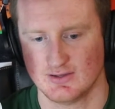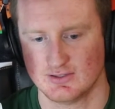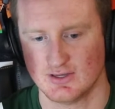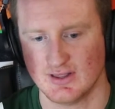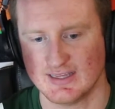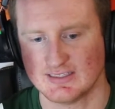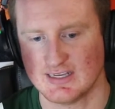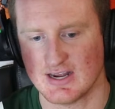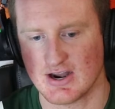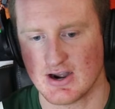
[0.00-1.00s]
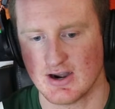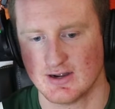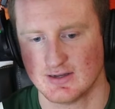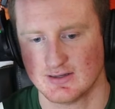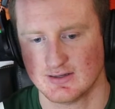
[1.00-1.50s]
So let's
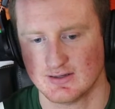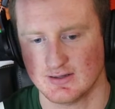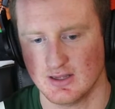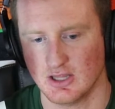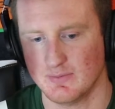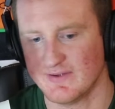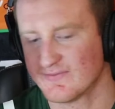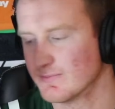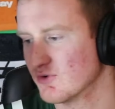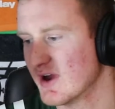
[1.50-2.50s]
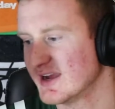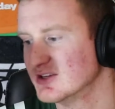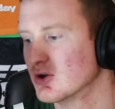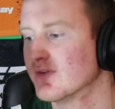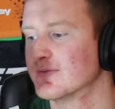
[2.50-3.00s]
hear a little bit from Greg.
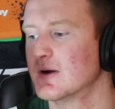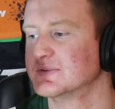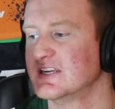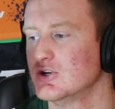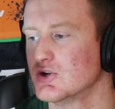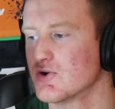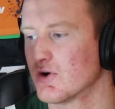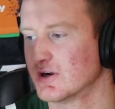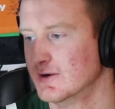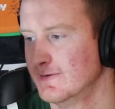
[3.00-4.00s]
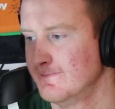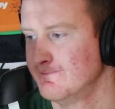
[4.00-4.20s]
He's calling from upstate New York.